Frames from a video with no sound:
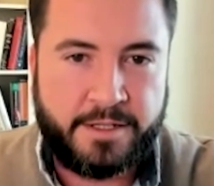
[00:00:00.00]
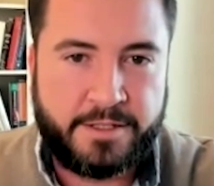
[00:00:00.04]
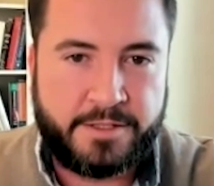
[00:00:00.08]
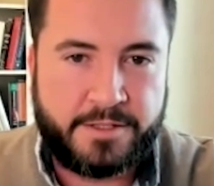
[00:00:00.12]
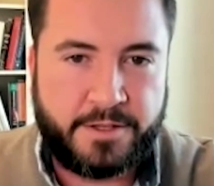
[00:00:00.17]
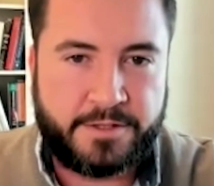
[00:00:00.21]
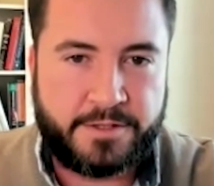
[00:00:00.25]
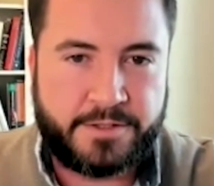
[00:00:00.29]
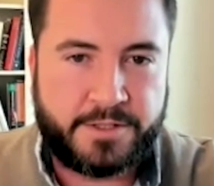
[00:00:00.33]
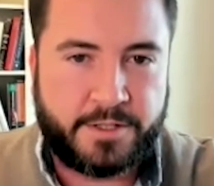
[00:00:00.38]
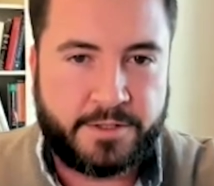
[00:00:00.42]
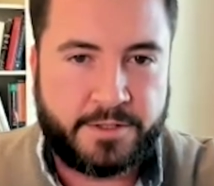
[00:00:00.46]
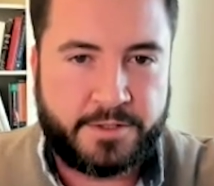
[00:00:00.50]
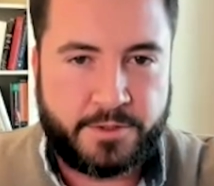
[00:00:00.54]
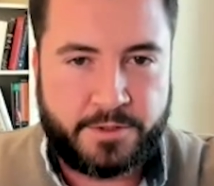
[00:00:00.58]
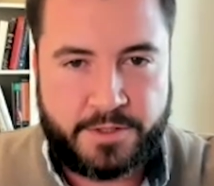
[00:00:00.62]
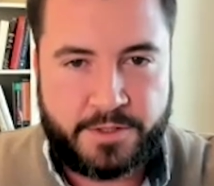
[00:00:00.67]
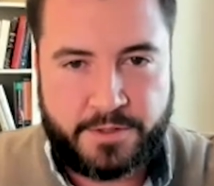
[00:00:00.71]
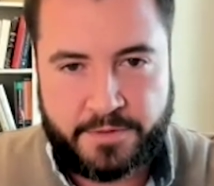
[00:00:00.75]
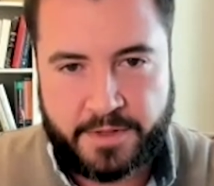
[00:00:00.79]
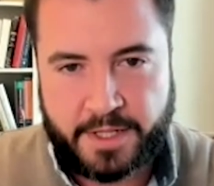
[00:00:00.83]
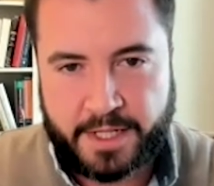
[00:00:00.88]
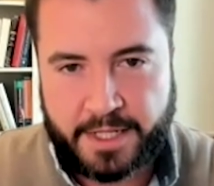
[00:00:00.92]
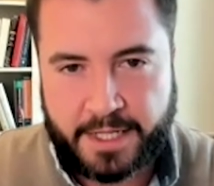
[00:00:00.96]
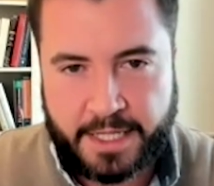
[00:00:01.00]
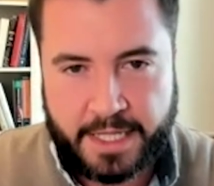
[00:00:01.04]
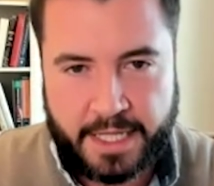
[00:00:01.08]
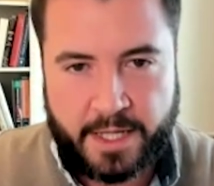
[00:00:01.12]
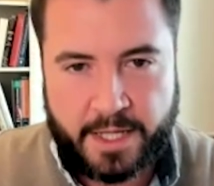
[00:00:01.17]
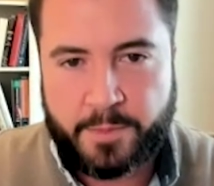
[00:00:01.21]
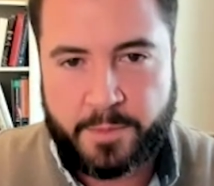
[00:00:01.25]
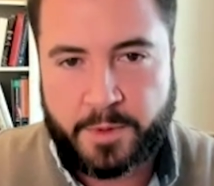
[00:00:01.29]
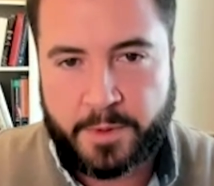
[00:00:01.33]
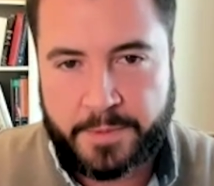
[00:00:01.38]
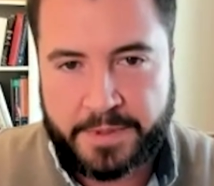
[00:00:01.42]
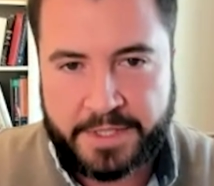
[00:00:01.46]
So there's all sorts of like
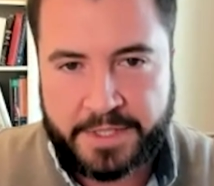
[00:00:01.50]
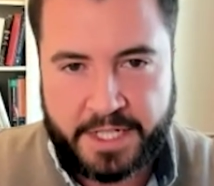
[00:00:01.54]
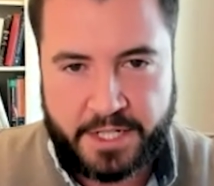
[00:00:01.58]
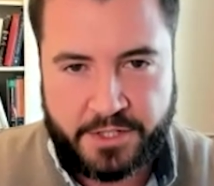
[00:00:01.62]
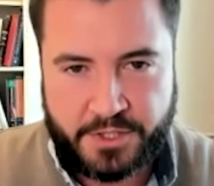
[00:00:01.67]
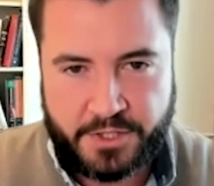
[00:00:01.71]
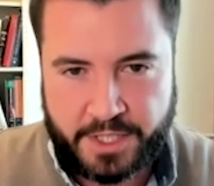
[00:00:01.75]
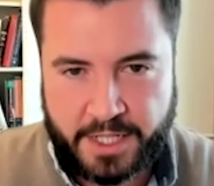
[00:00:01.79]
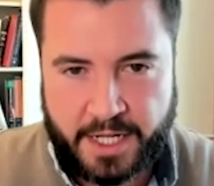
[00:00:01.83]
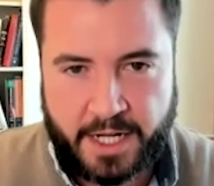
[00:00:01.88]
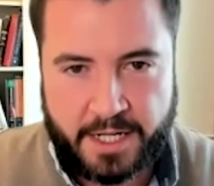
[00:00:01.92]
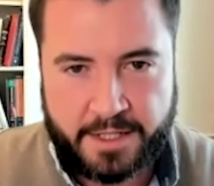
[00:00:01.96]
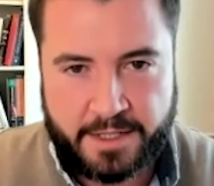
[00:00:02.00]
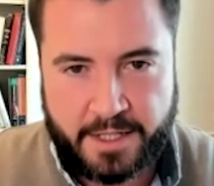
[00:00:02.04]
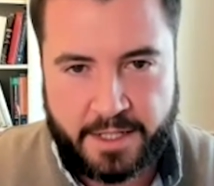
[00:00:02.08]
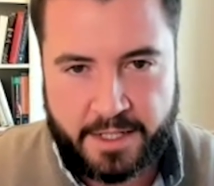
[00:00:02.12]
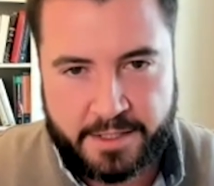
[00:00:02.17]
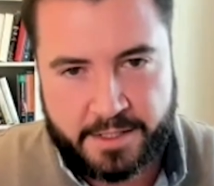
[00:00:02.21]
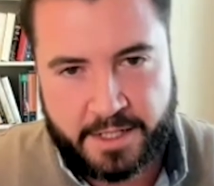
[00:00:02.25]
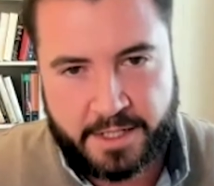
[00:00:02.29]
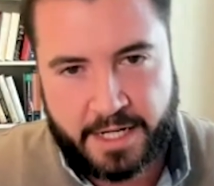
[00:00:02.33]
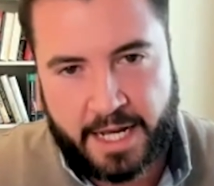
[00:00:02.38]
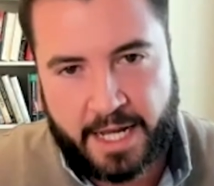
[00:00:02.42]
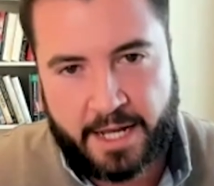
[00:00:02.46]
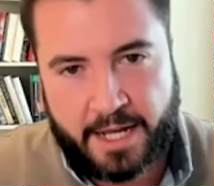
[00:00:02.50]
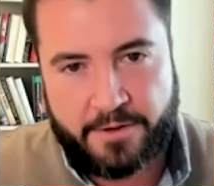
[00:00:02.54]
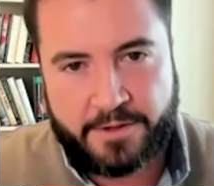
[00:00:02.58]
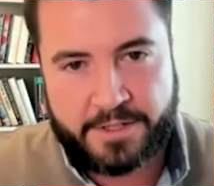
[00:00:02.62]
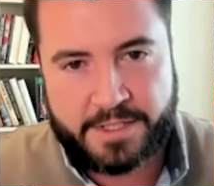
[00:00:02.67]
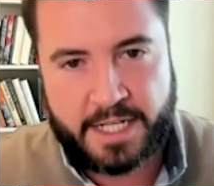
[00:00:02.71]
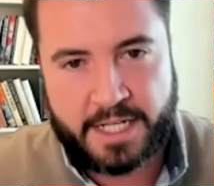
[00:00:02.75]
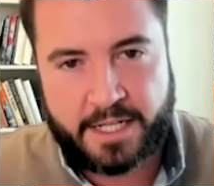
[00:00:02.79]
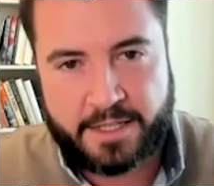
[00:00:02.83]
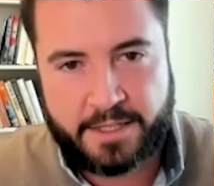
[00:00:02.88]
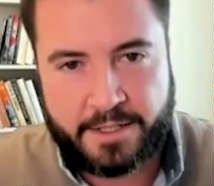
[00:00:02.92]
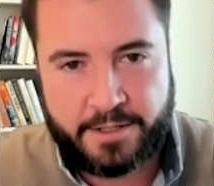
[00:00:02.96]
implementation guidelines on how
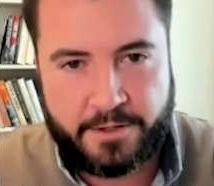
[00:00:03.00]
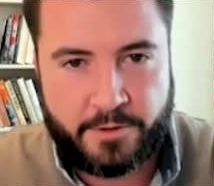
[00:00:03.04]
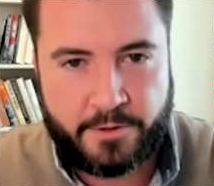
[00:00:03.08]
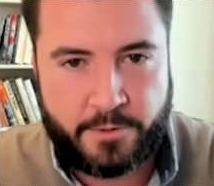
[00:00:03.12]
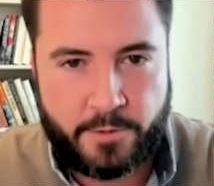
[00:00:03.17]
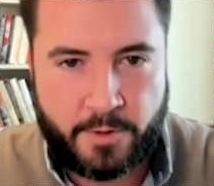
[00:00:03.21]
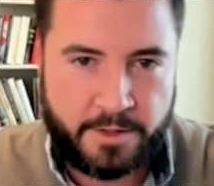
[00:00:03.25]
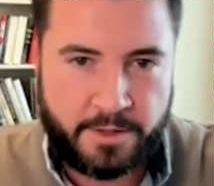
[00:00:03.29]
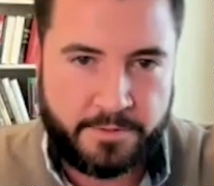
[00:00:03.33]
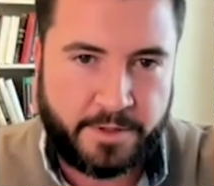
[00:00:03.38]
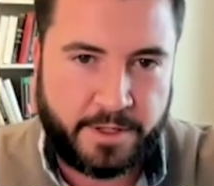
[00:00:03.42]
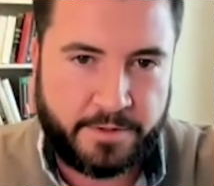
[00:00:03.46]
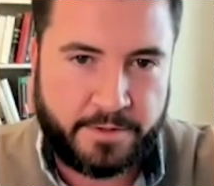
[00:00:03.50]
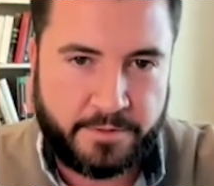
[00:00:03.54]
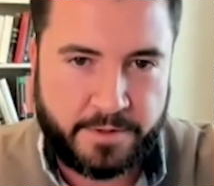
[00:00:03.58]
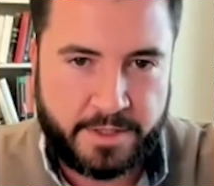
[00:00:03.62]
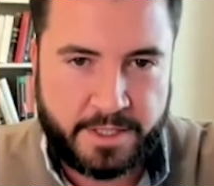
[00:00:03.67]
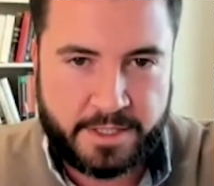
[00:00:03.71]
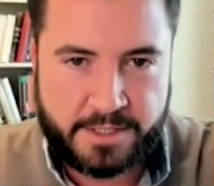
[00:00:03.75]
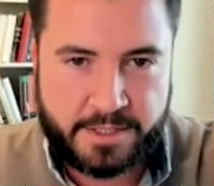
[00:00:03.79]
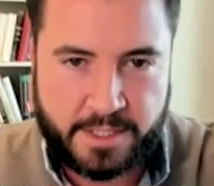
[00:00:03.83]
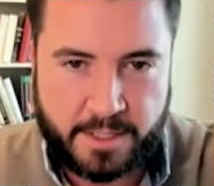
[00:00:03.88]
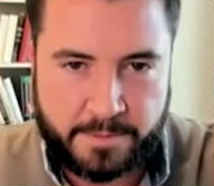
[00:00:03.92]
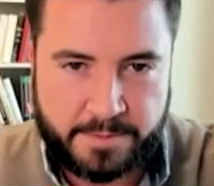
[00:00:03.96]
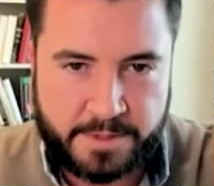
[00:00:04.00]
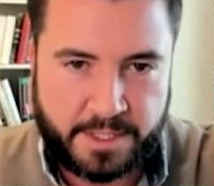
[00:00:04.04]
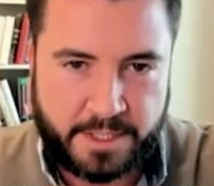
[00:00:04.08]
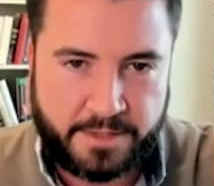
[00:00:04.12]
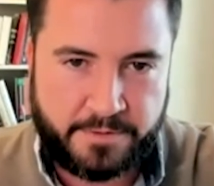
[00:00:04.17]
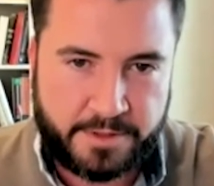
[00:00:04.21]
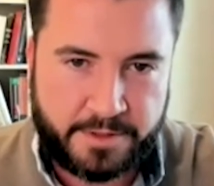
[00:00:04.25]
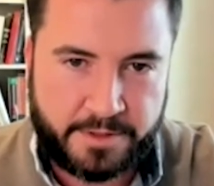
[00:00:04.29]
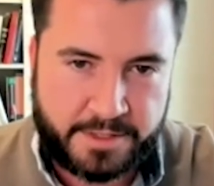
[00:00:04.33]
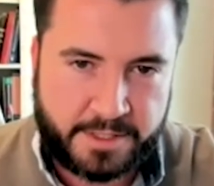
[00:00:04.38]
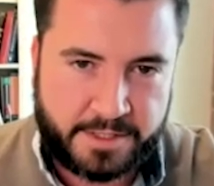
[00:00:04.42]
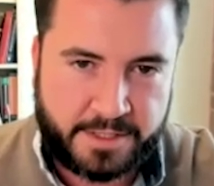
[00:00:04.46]
exactly do you qualify for this
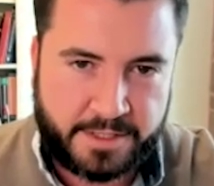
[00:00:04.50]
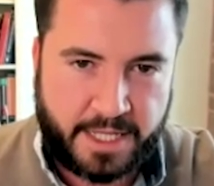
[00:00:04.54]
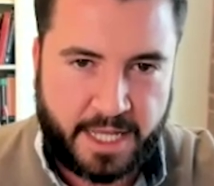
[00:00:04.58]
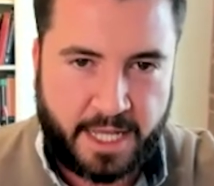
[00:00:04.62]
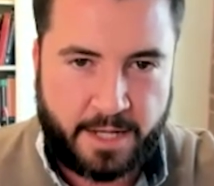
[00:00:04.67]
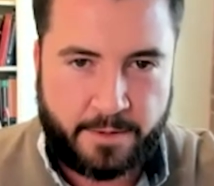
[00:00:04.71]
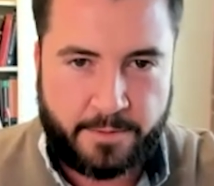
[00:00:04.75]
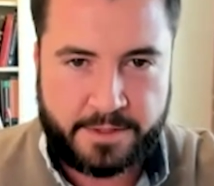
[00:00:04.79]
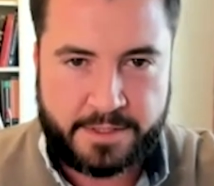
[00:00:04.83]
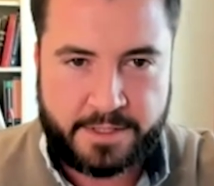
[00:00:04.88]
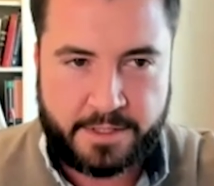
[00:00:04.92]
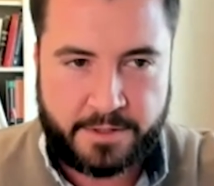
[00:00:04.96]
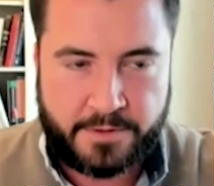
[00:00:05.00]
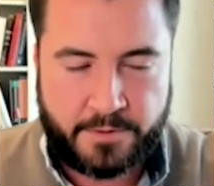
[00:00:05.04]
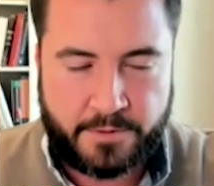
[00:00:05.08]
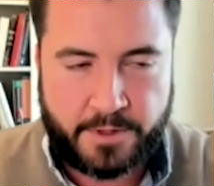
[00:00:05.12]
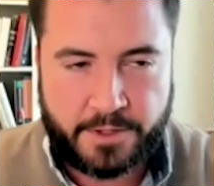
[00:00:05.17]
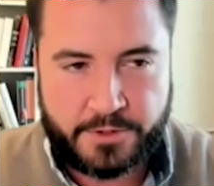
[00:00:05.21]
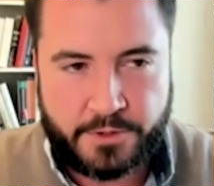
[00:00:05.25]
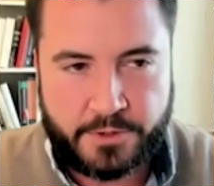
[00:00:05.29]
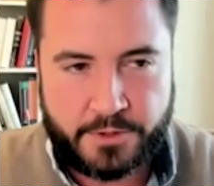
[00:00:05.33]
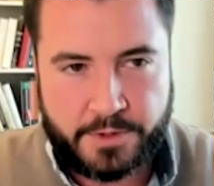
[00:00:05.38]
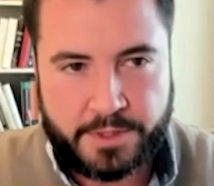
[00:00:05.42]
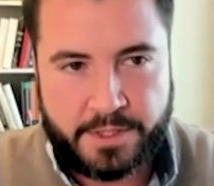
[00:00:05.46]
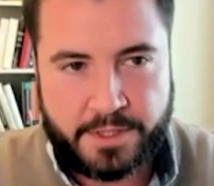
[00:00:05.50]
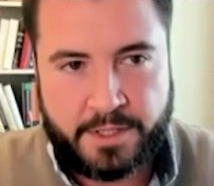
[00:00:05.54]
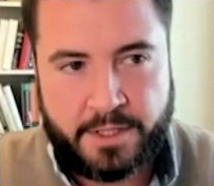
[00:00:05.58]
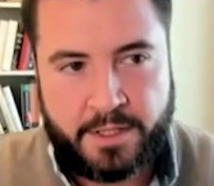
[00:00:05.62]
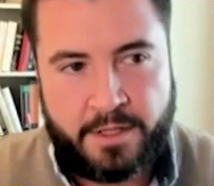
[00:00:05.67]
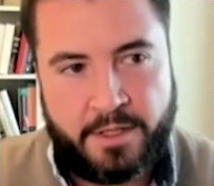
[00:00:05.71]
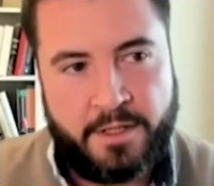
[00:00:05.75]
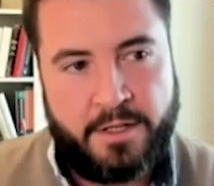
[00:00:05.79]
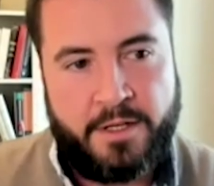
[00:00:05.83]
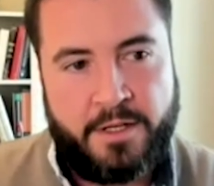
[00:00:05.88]
subsidy versus that? What's the threshold?